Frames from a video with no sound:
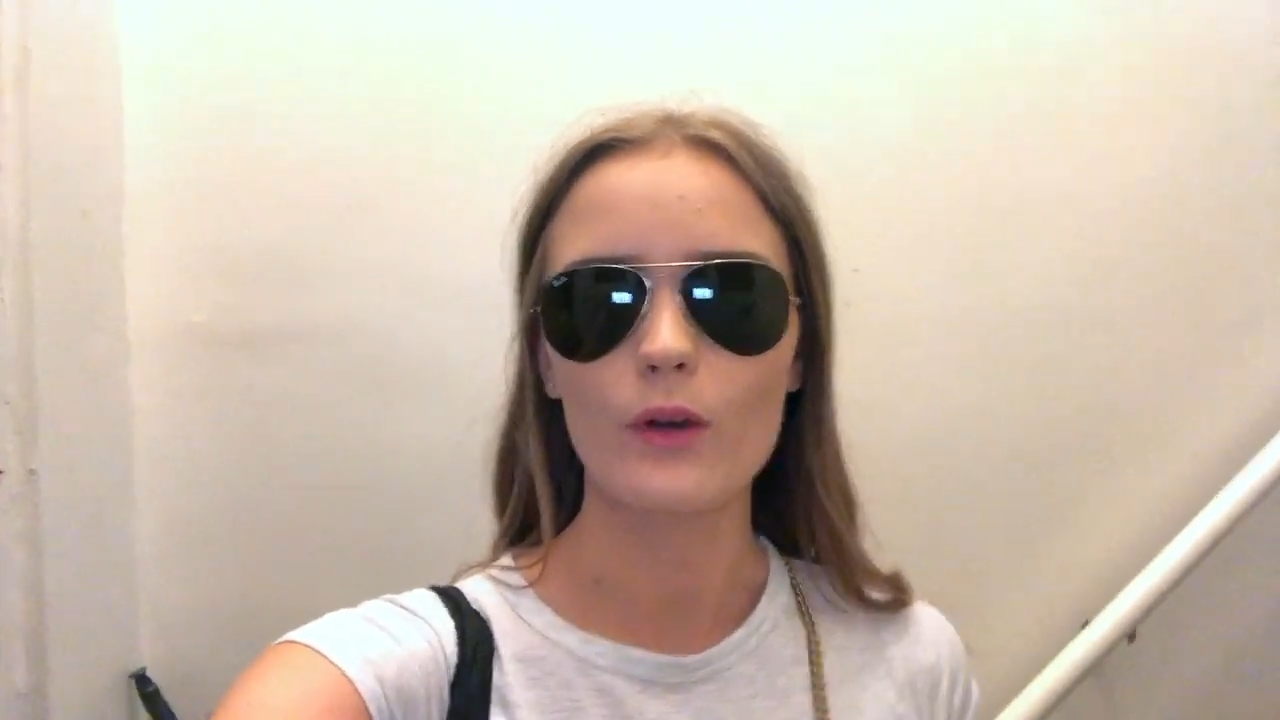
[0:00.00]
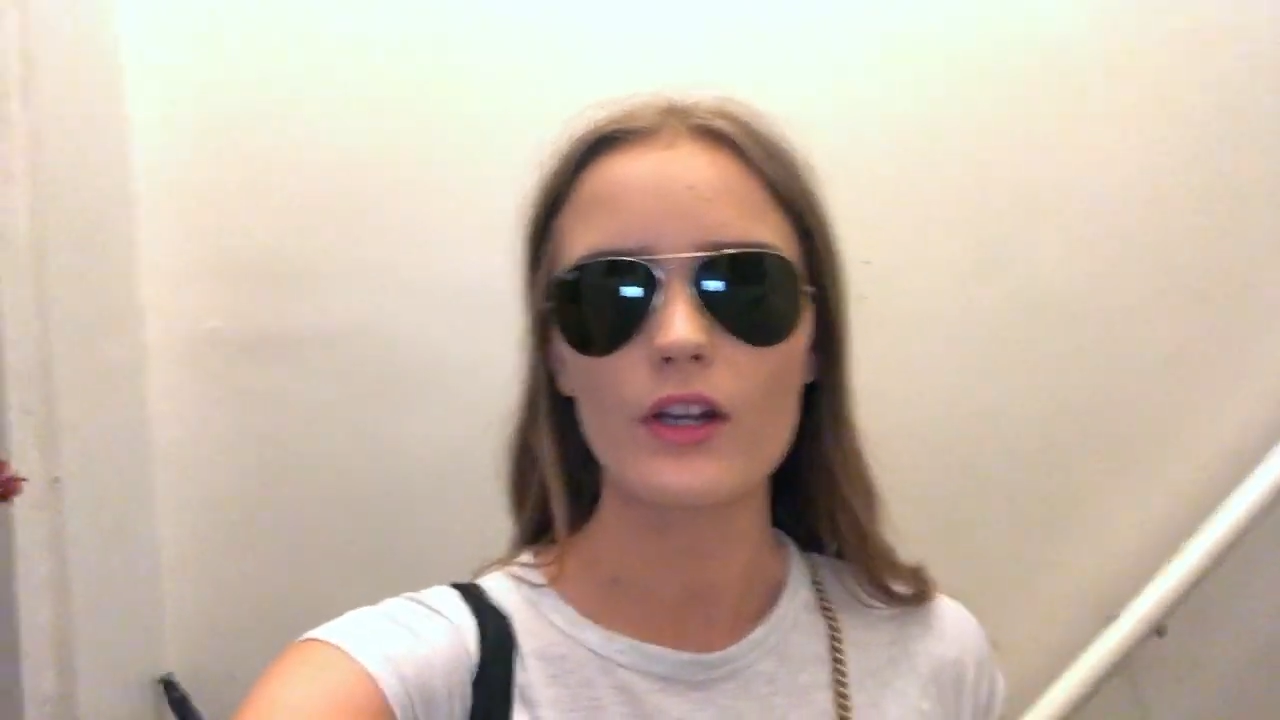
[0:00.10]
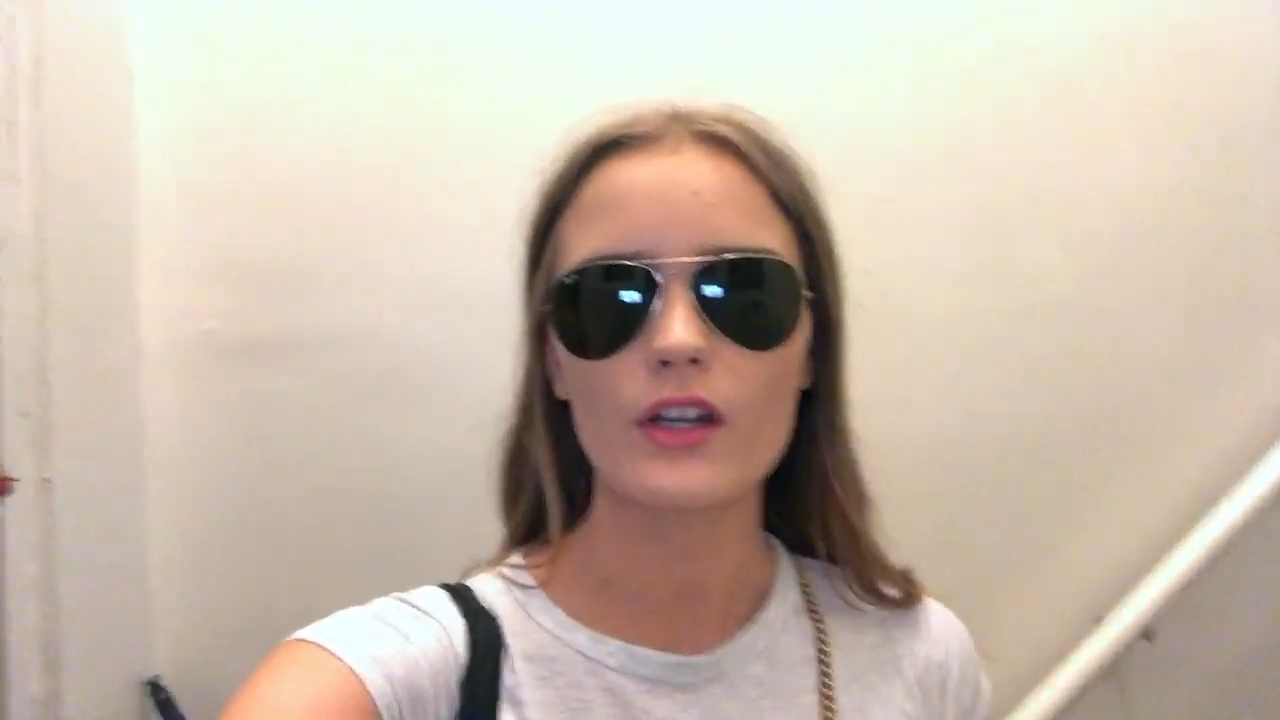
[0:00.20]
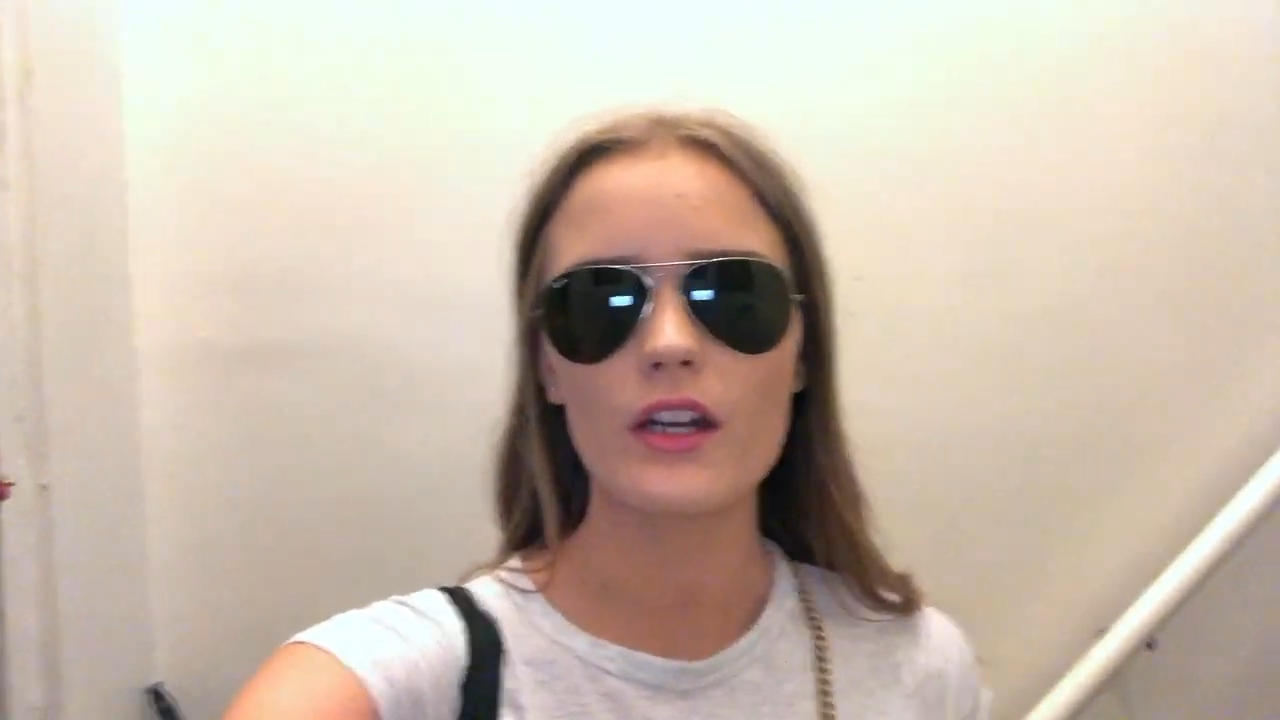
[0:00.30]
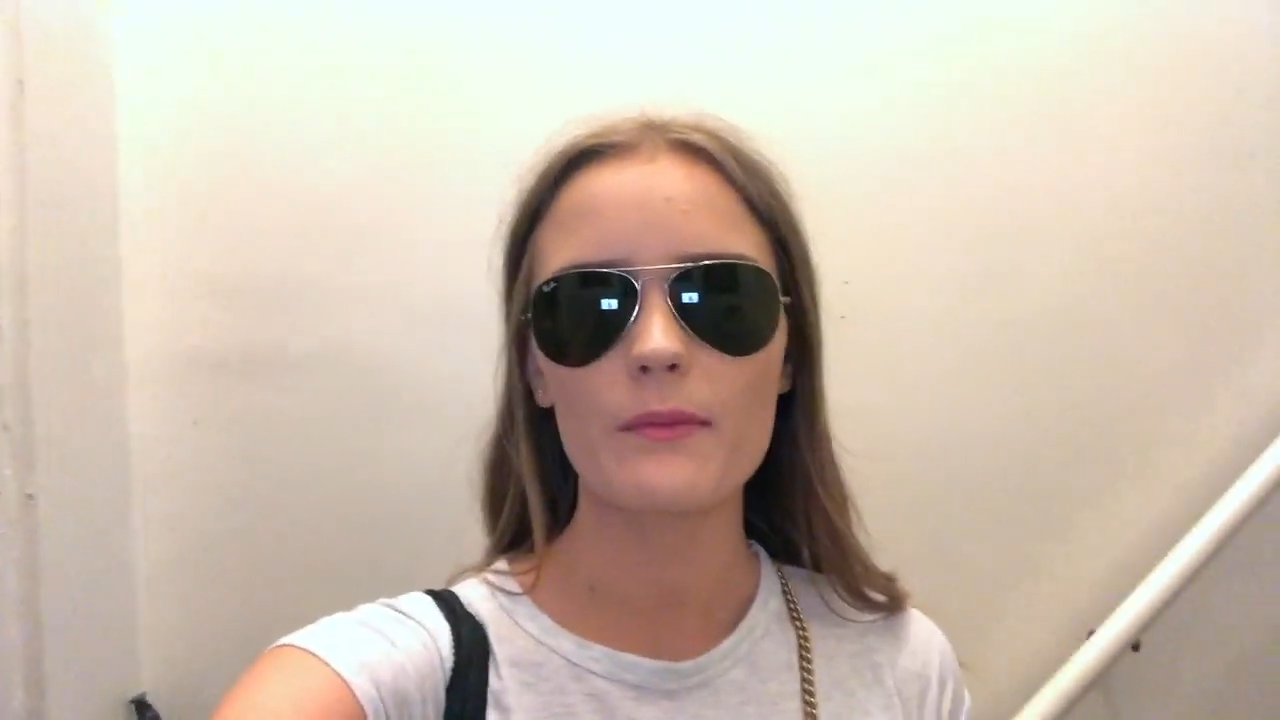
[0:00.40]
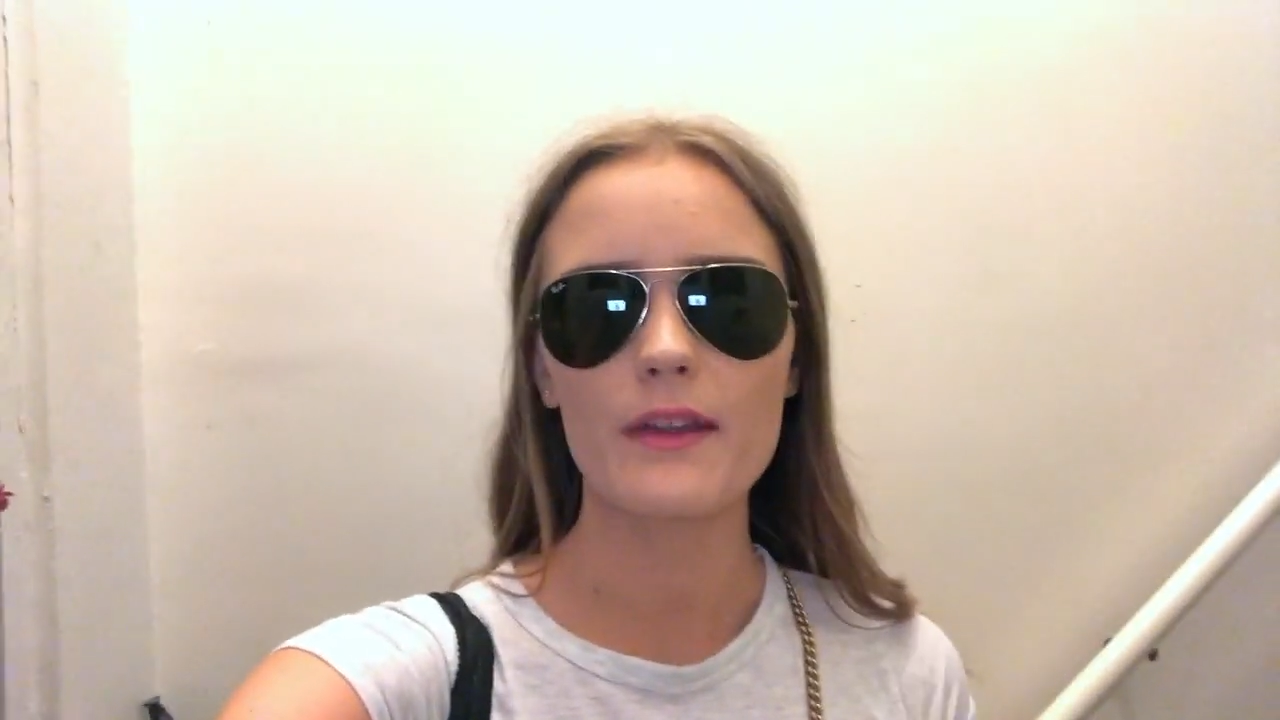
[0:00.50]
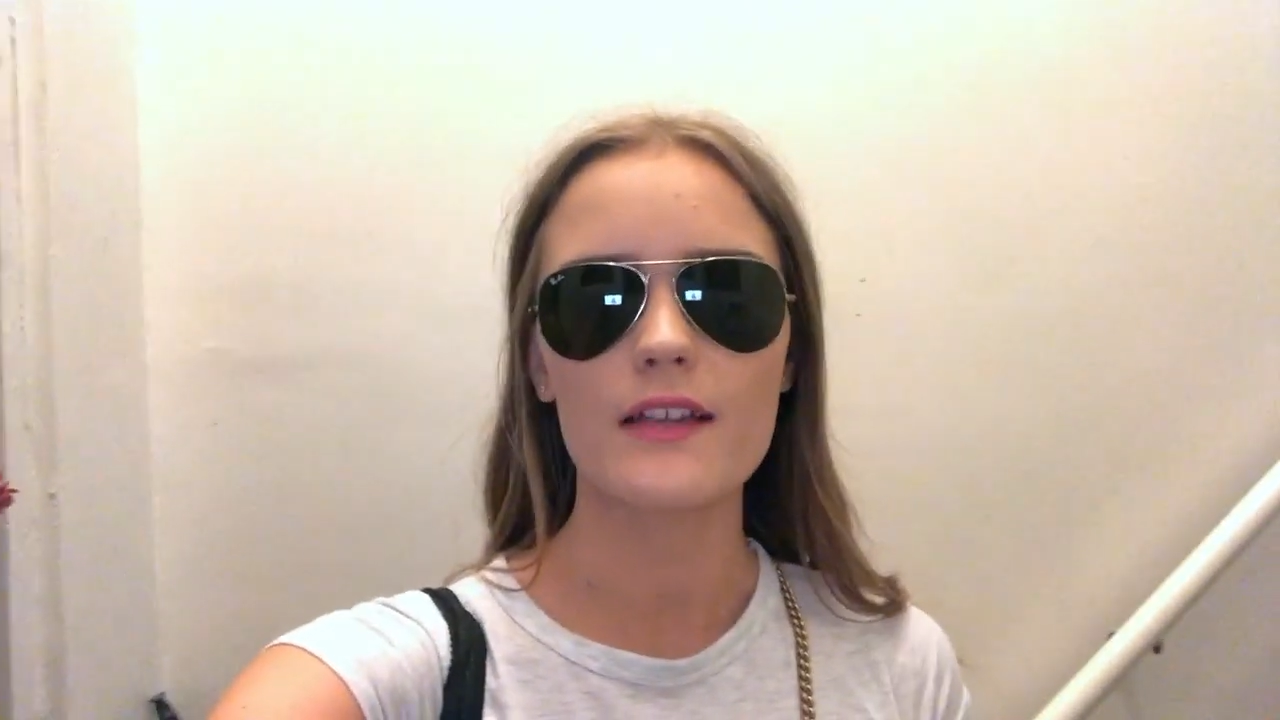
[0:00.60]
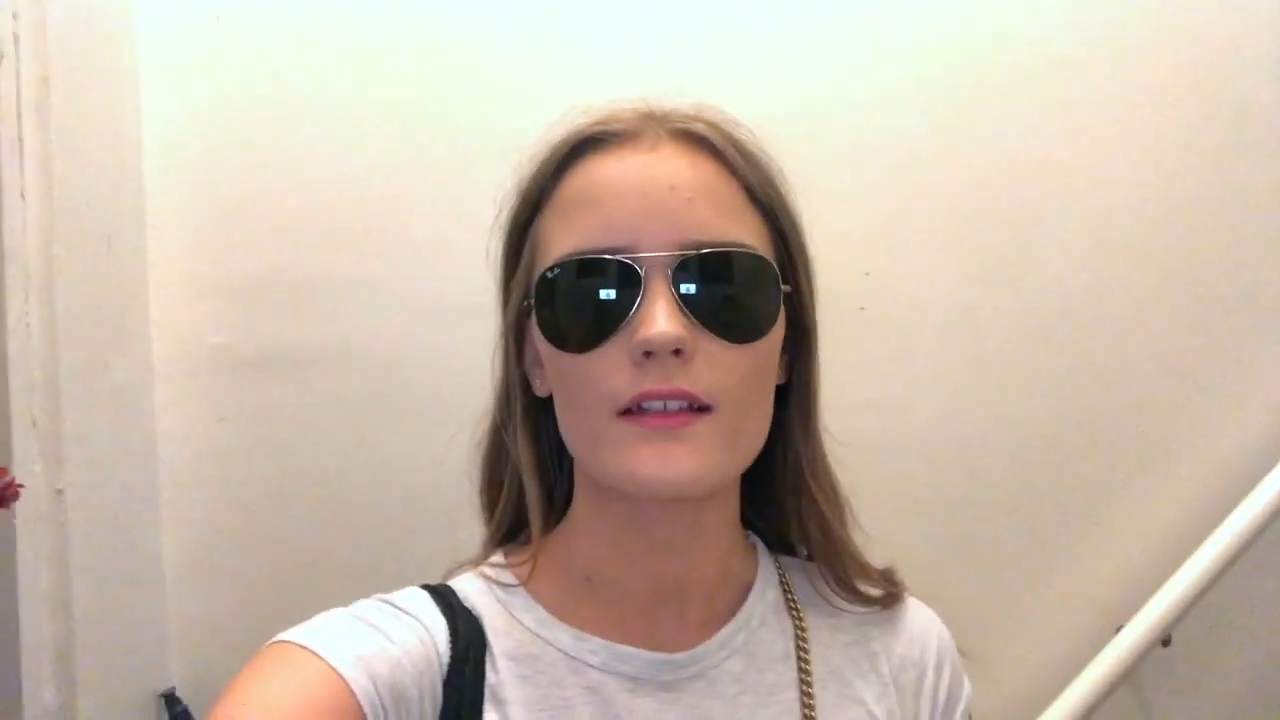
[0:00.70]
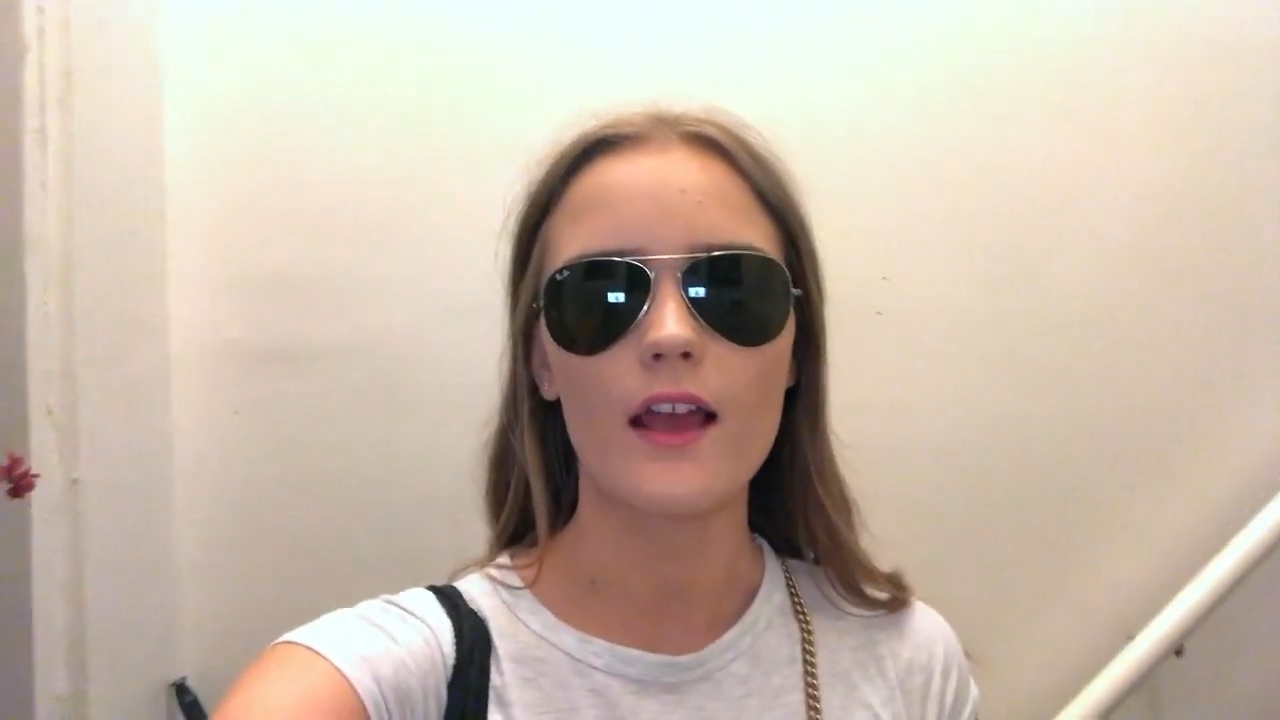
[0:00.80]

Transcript: wondering because